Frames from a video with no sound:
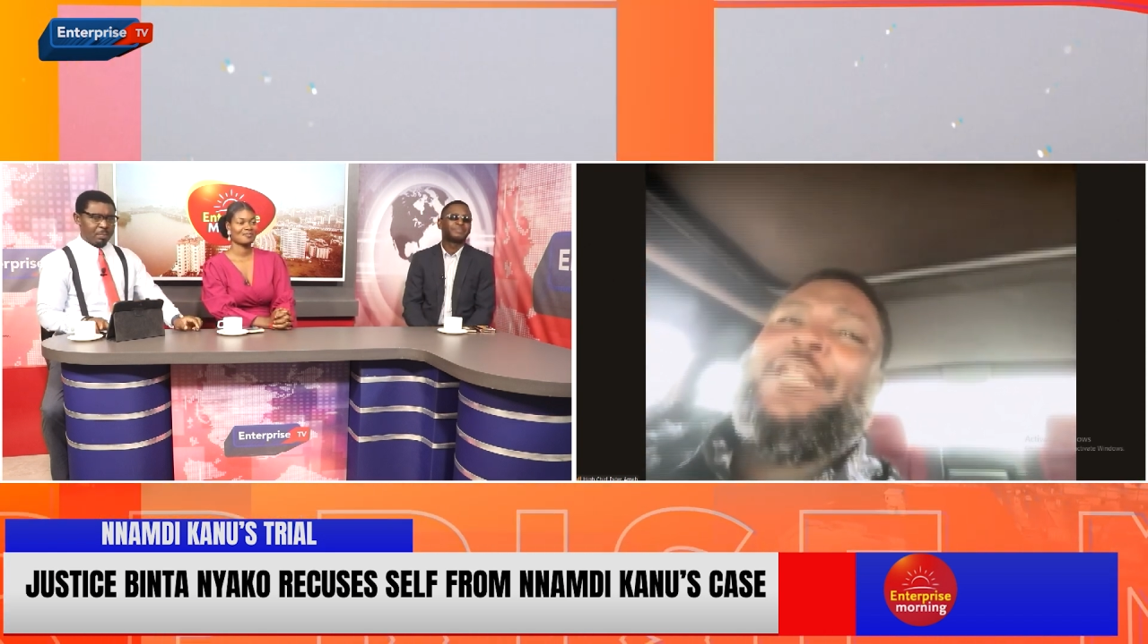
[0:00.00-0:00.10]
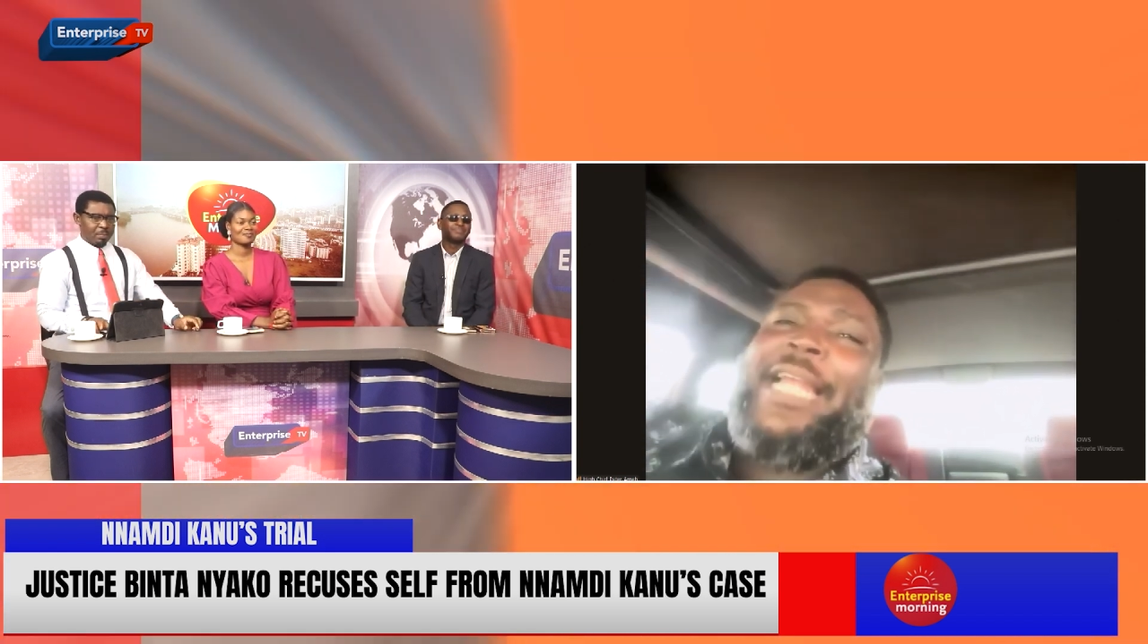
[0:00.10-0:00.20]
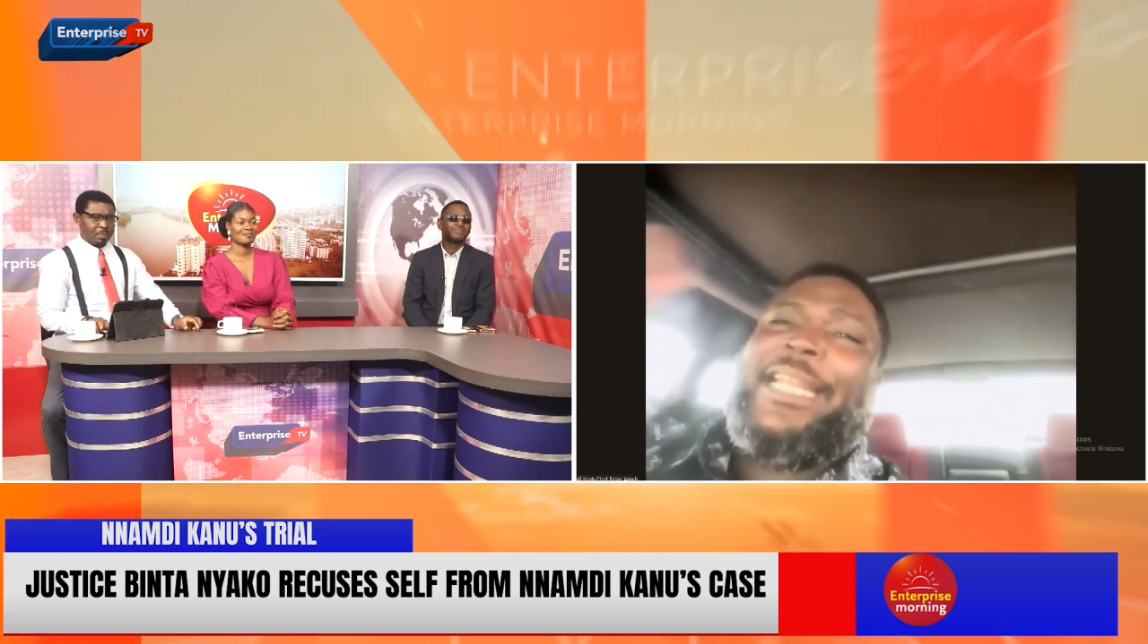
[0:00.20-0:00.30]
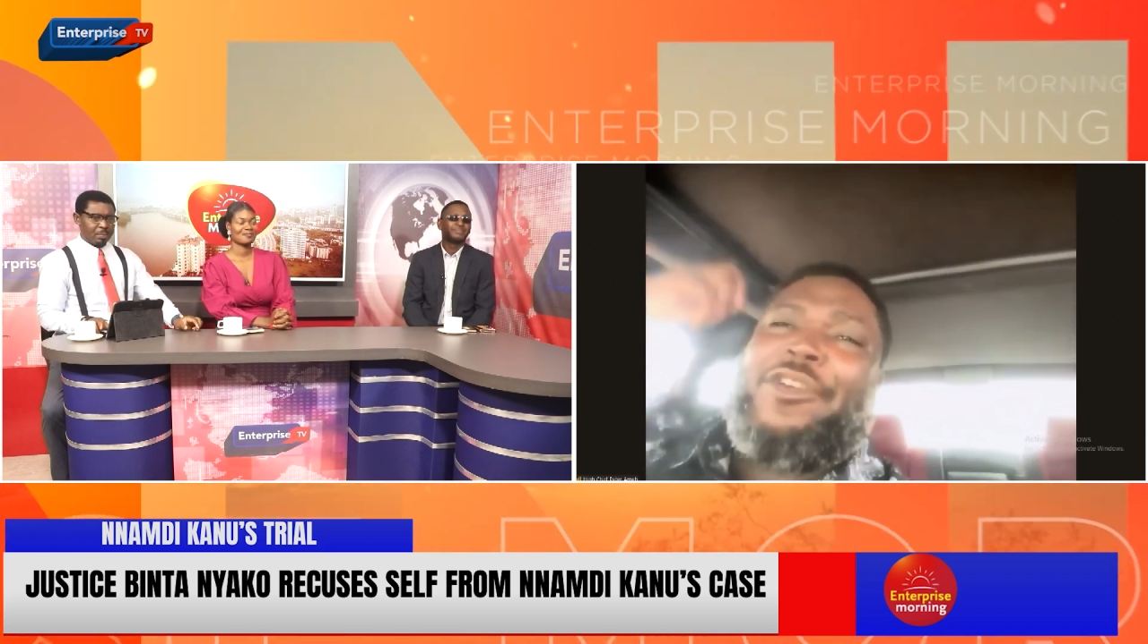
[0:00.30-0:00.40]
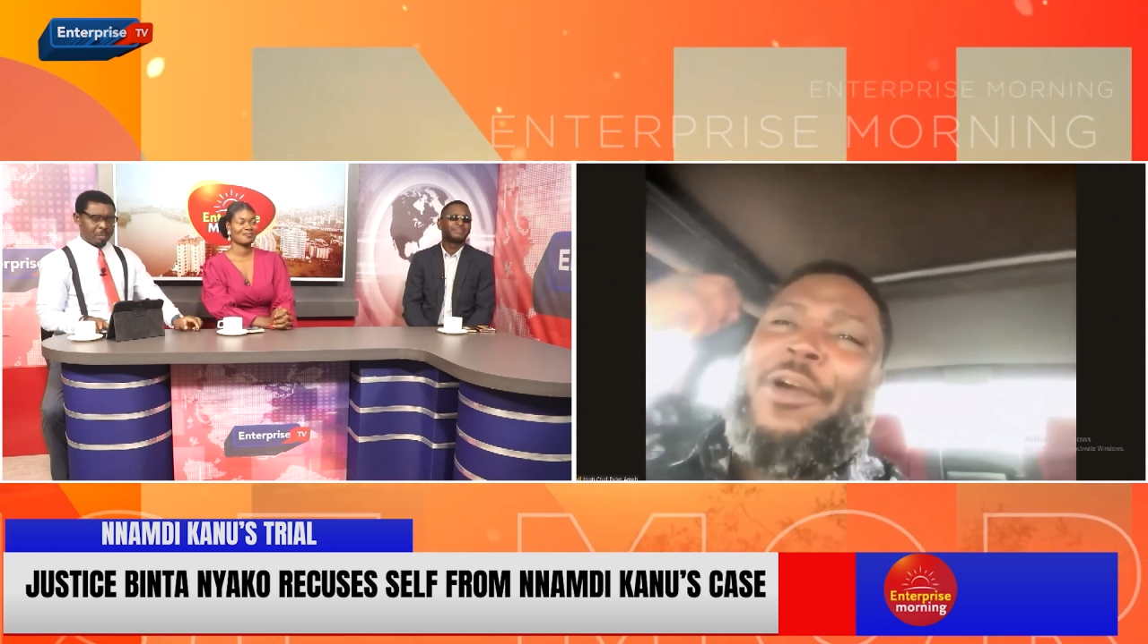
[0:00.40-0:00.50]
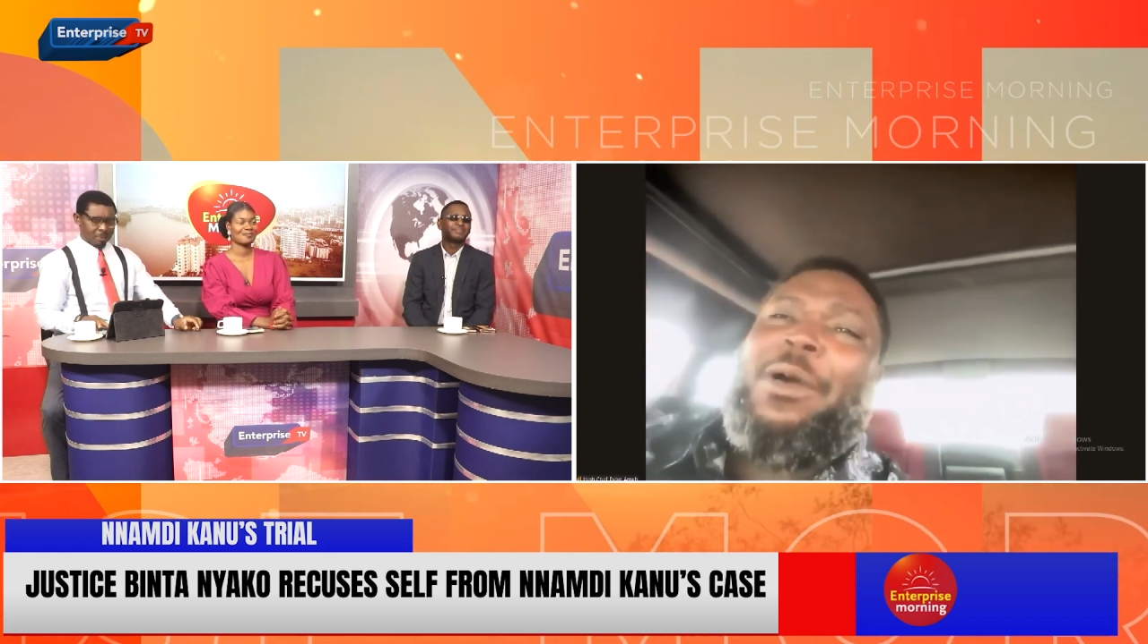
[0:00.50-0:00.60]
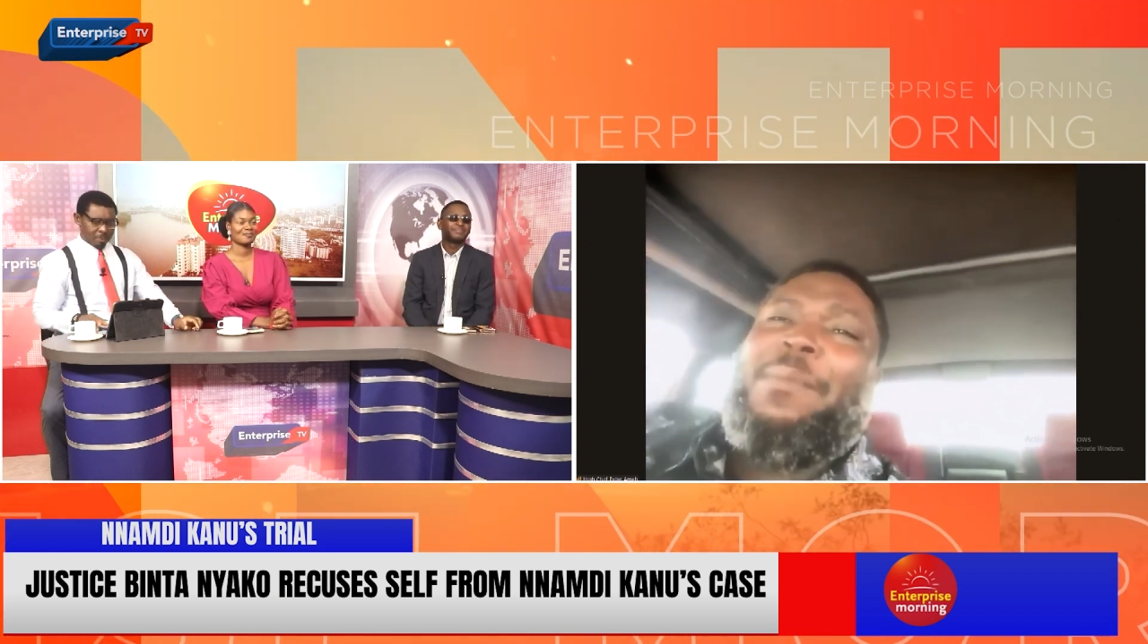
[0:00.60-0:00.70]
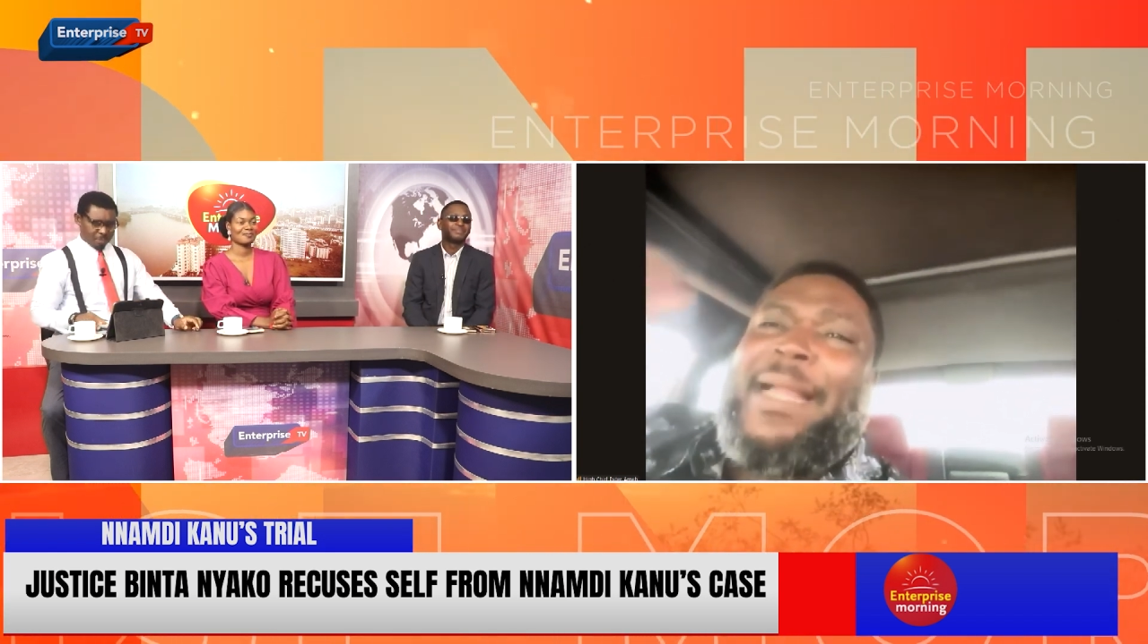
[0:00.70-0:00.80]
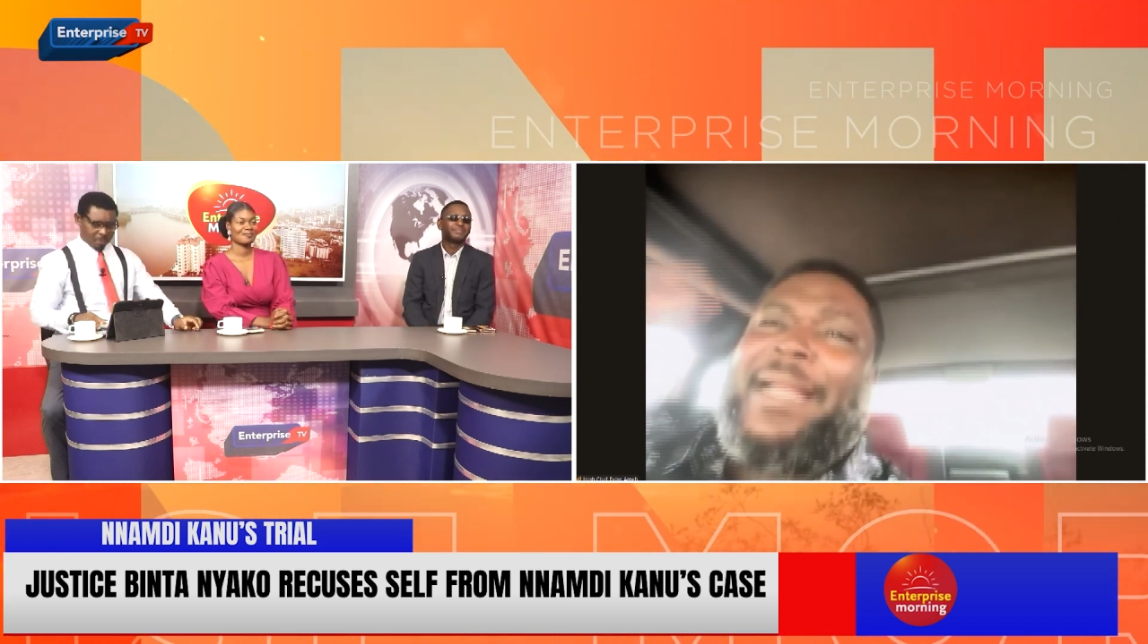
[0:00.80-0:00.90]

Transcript: that the common man